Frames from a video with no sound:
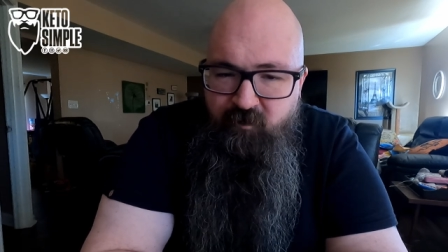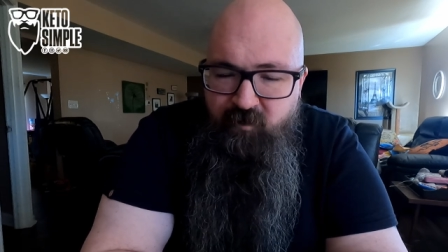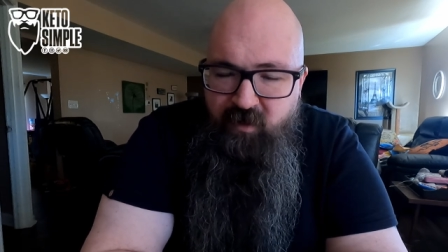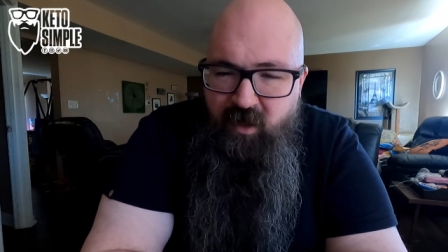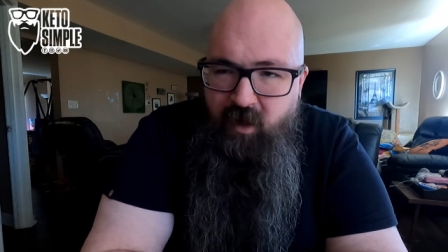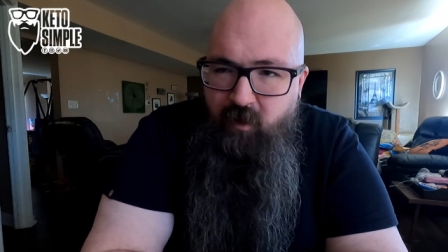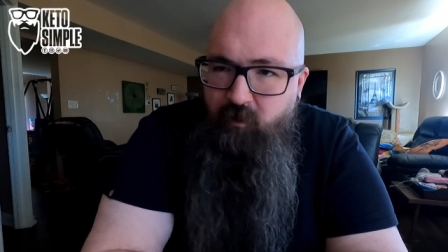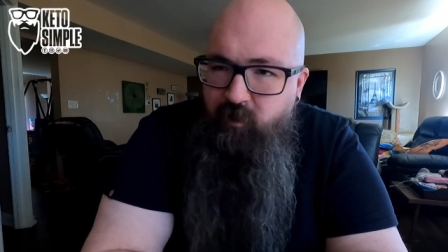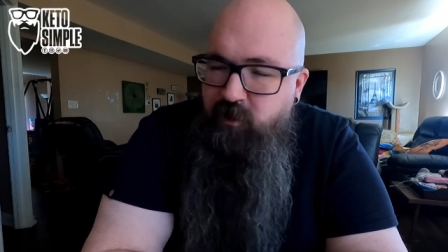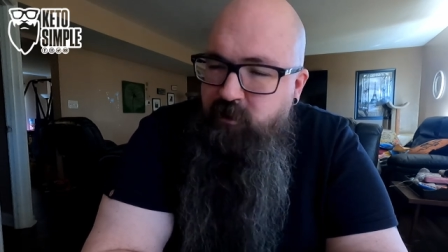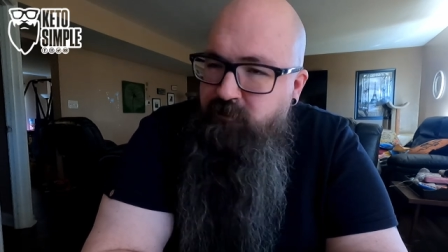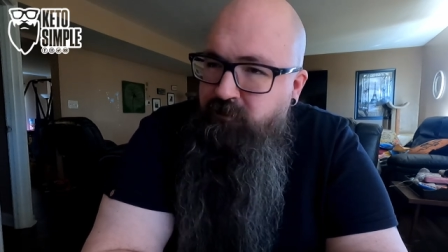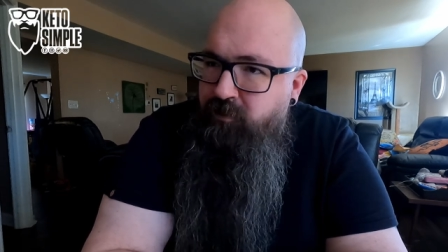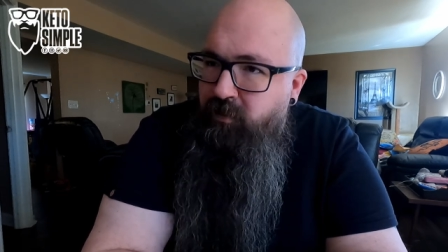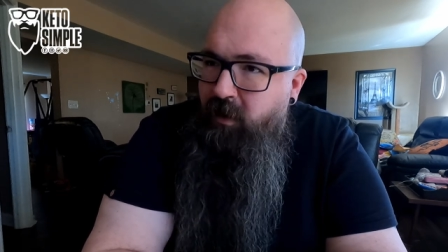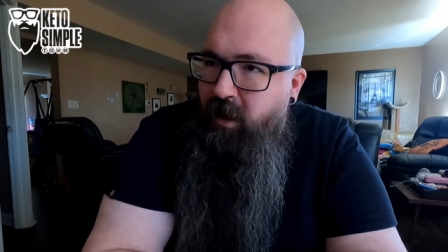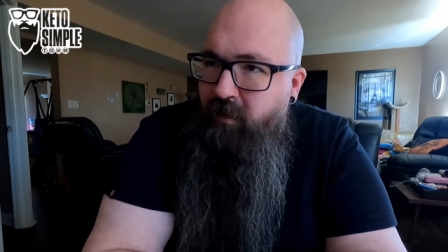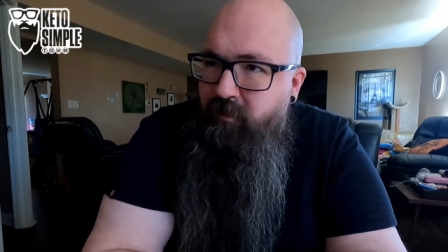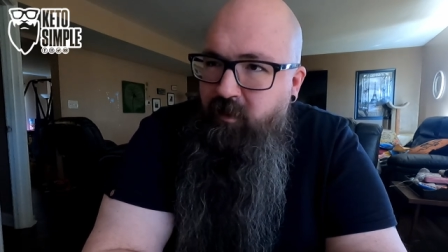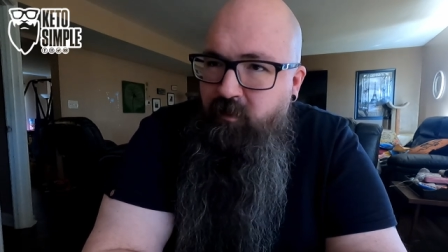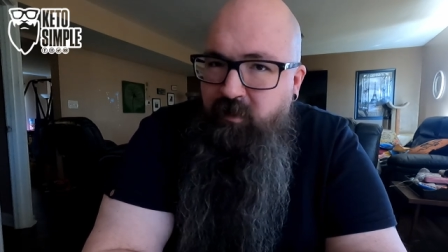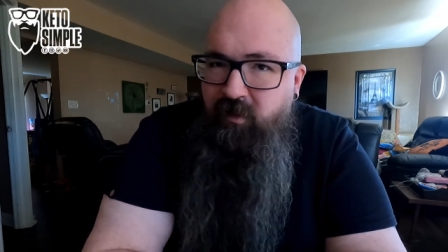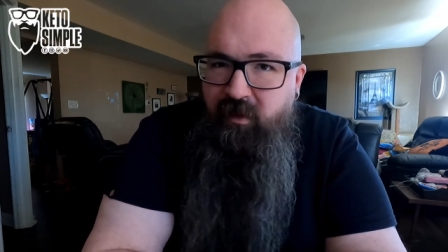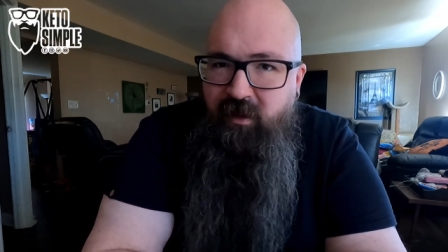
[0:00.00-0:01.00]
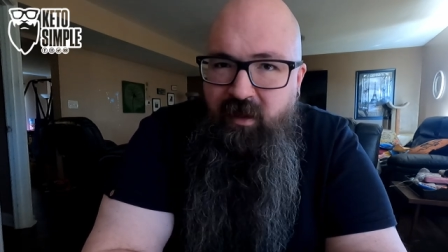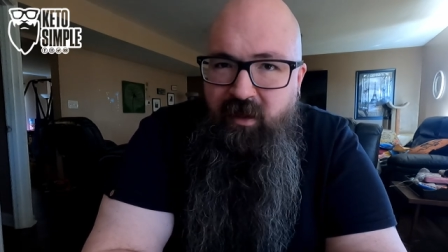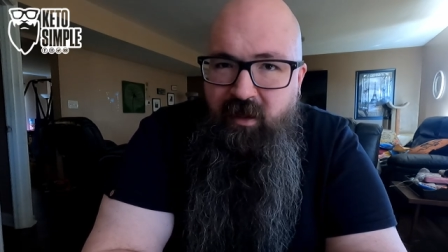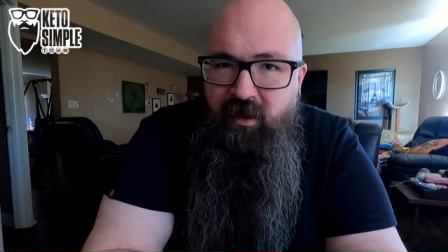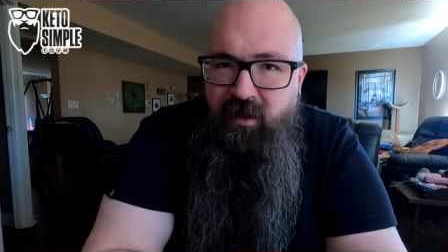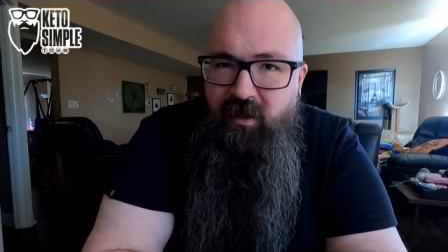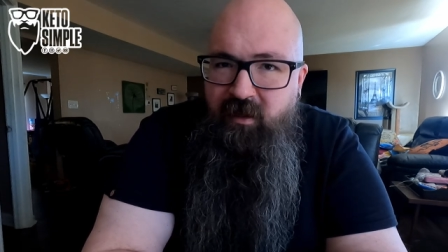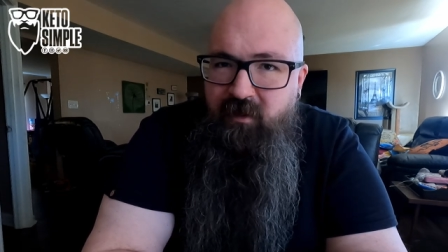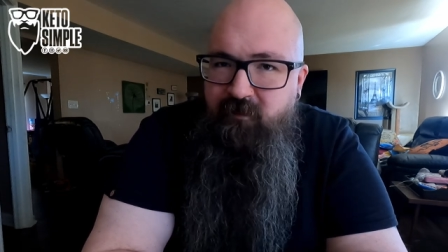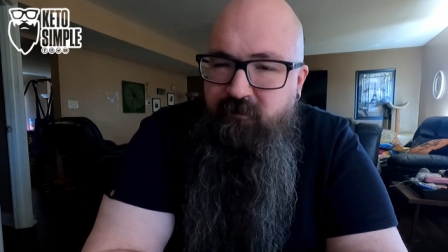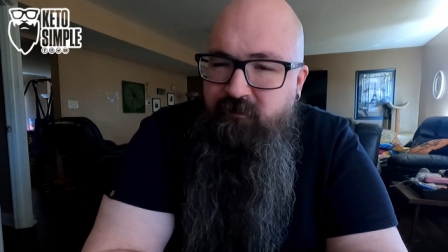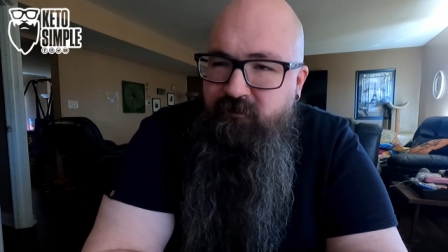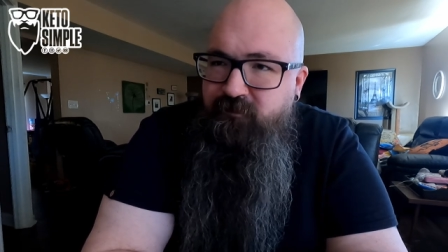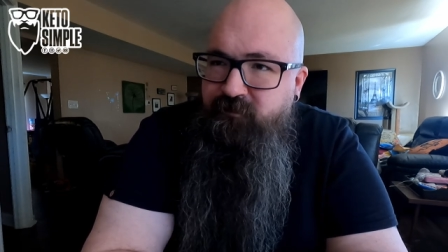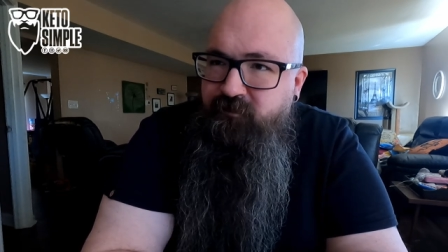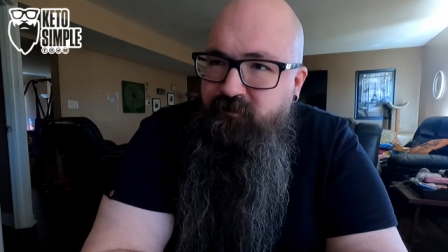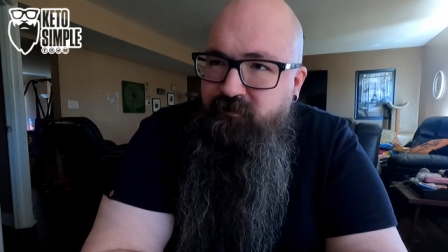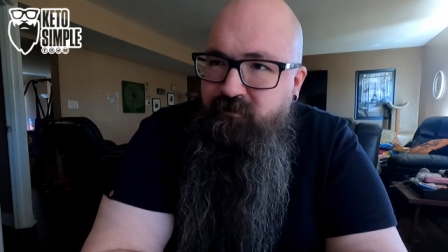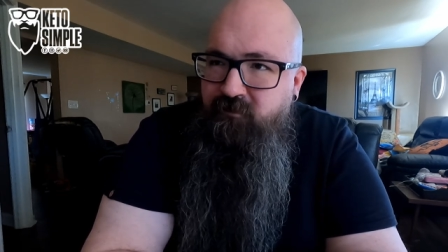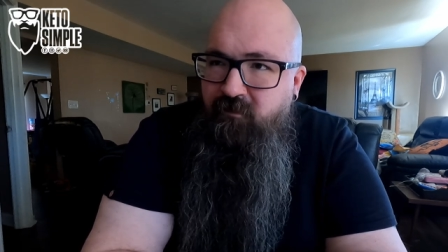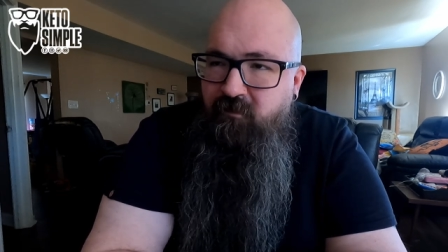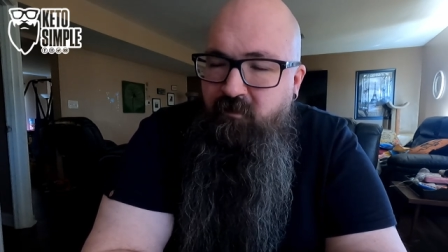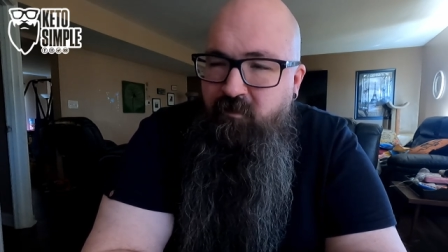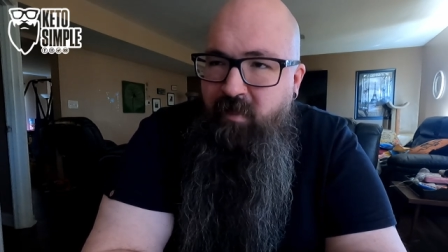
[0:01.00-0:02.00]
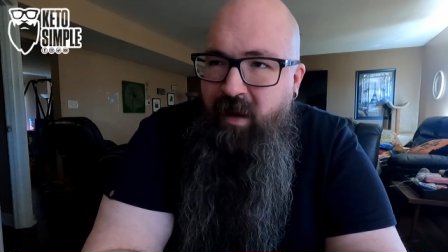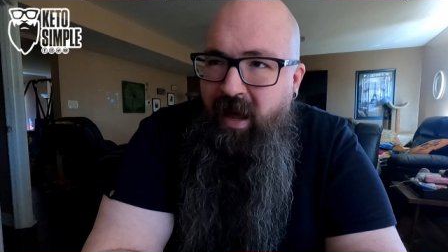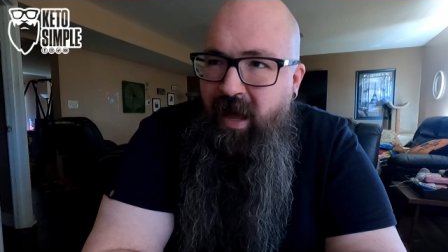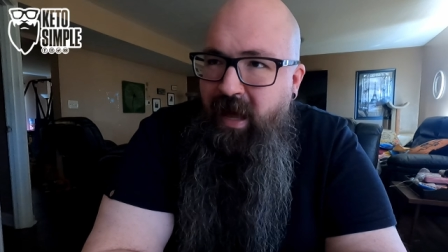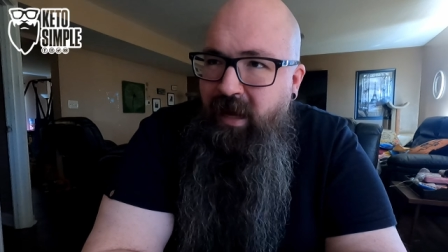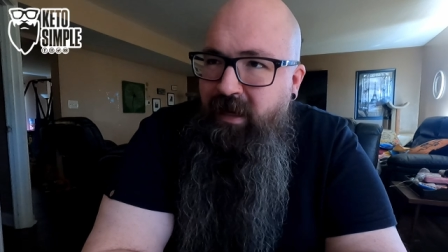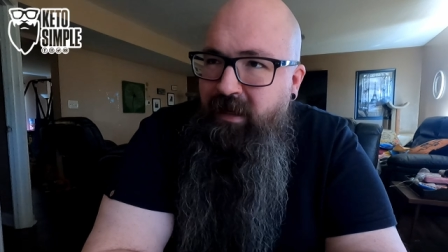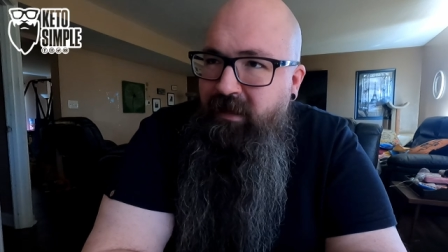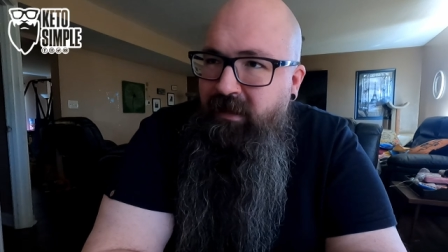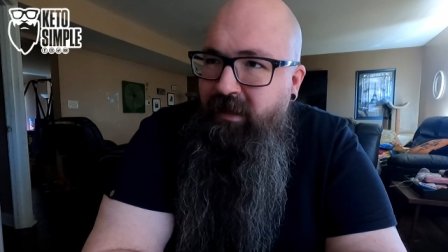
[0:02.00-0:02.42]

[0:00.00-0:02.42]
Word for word: it was probably back